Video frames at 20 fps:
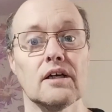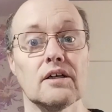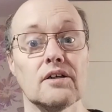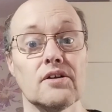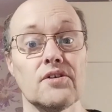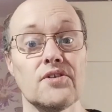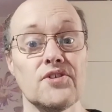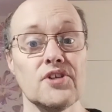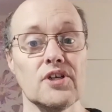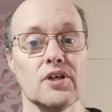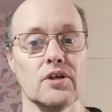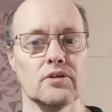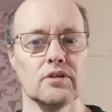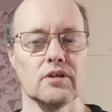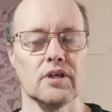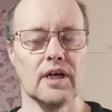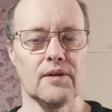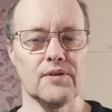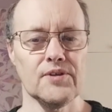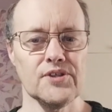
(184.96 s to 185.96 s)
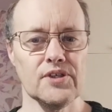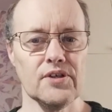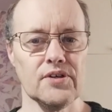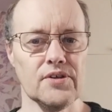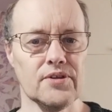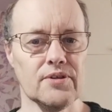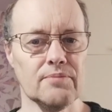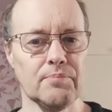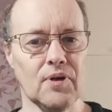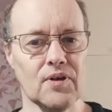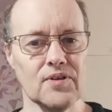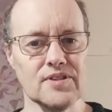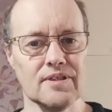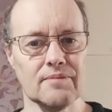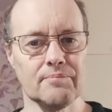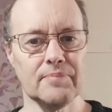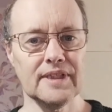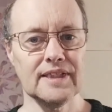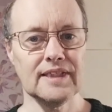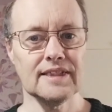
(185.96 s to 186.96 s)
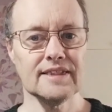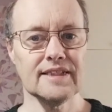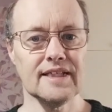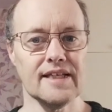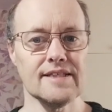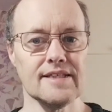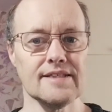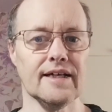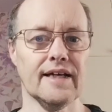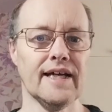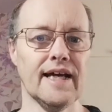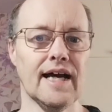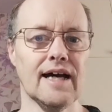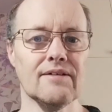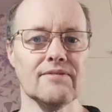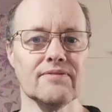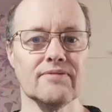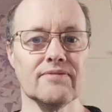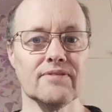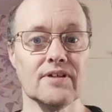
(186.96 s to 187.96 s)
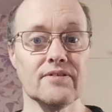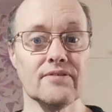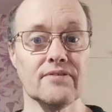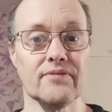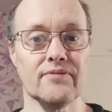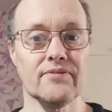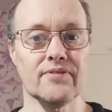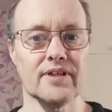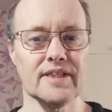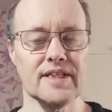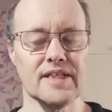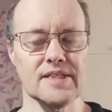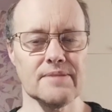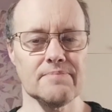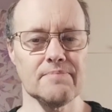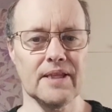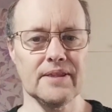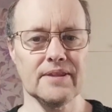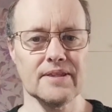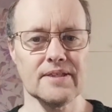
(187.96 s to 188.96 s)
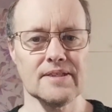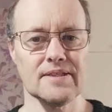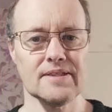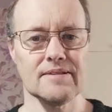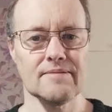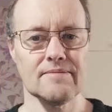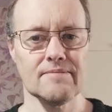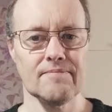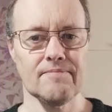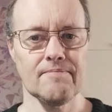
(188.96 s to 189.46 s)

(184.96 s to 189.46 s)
So I'll show you the possibilities I have for this month's,